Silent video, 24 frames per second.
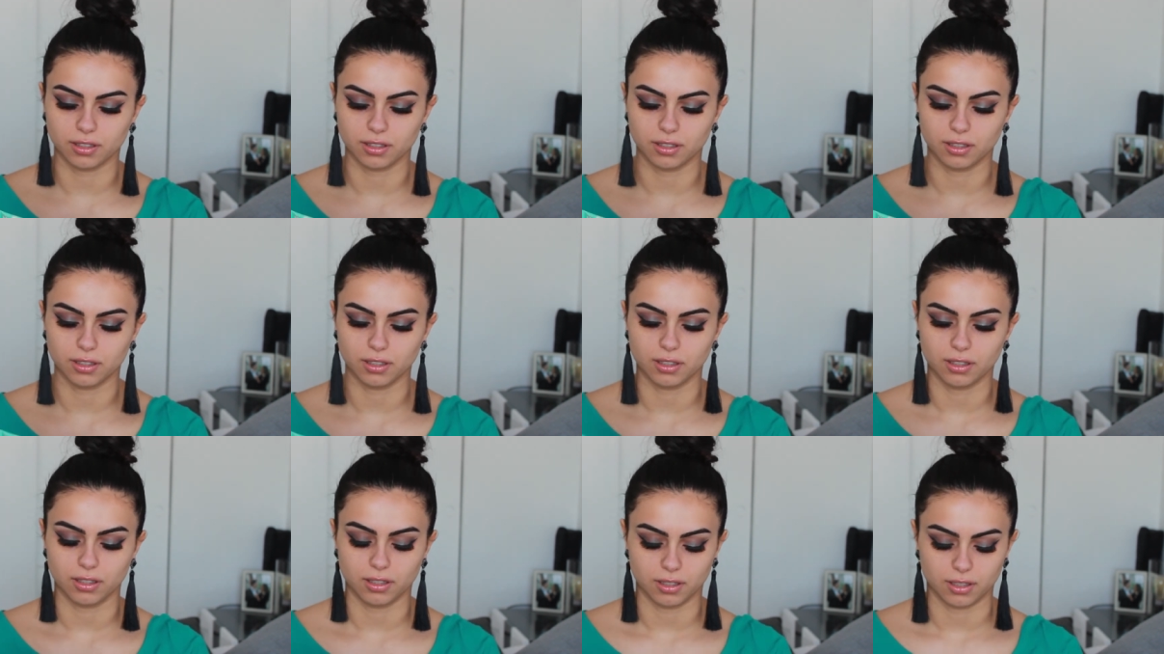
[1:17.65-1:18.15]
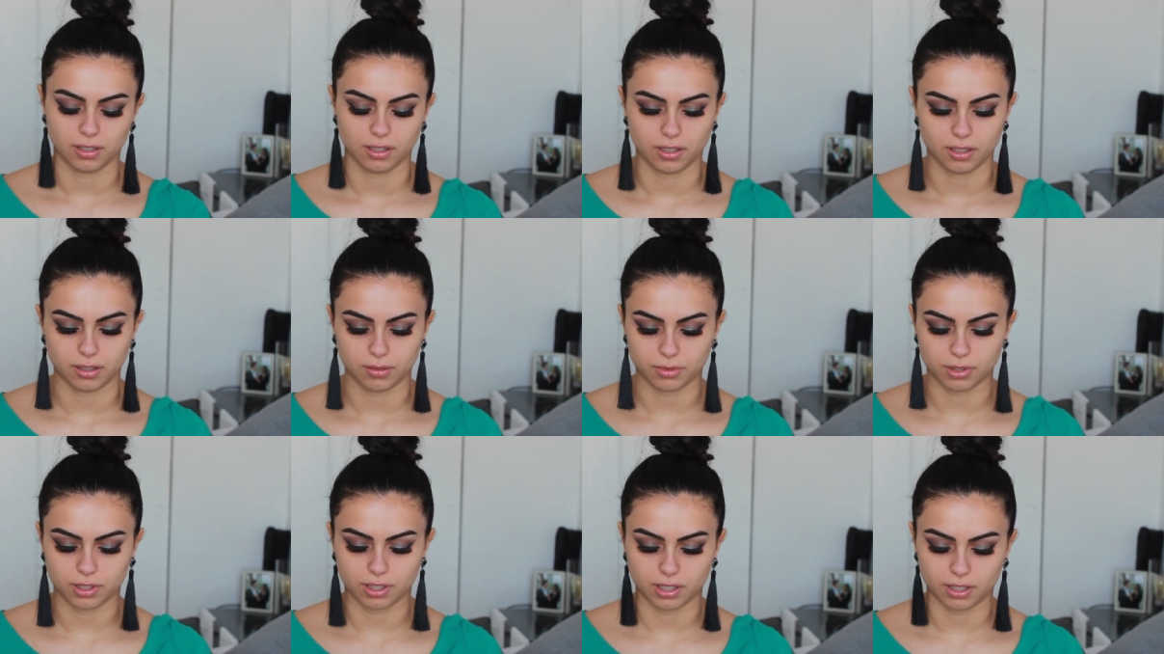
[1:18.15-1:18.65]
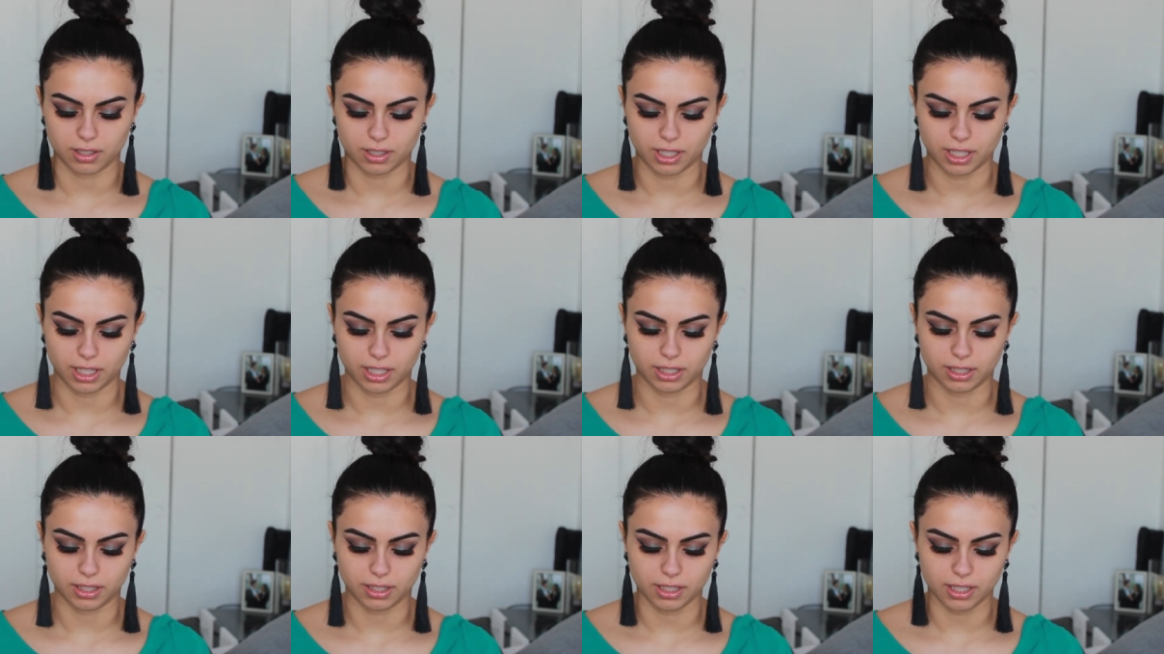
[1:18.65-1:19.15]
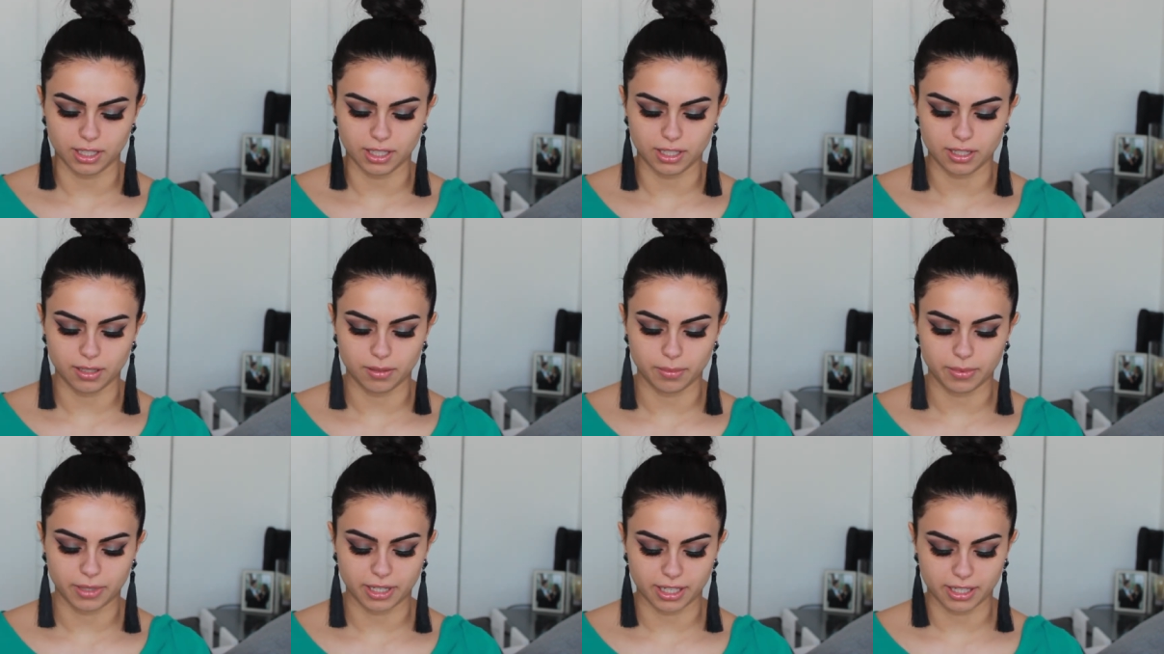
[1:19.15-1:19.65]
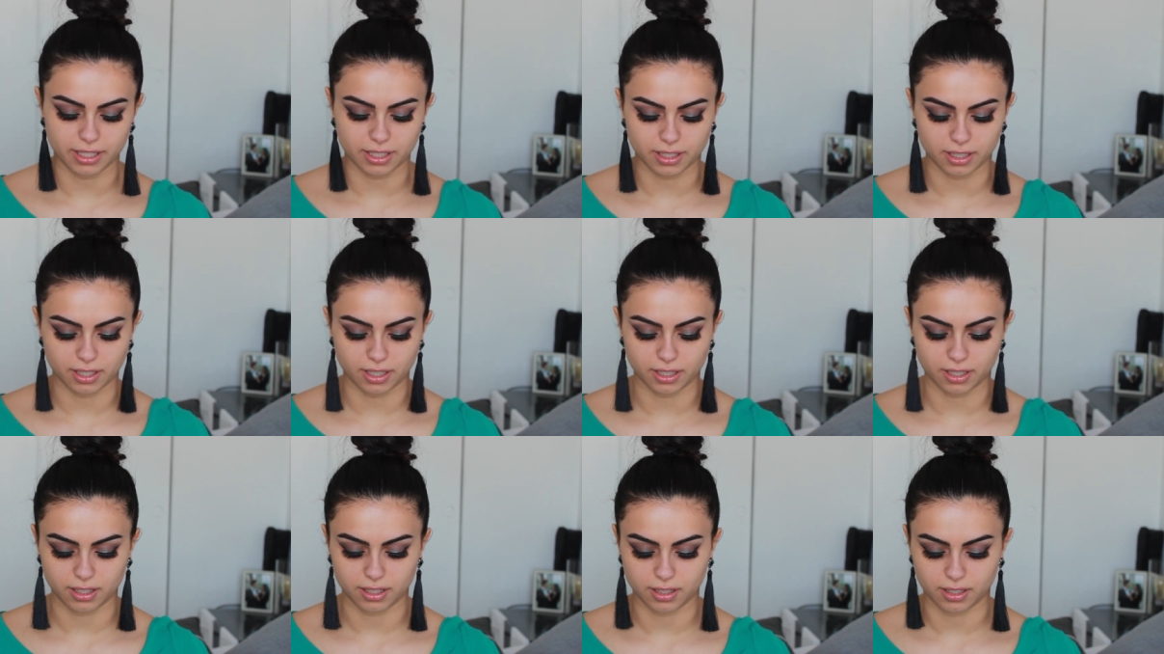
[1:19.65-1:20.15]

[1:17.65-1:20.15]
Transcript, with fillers: I'm just going to take a little bit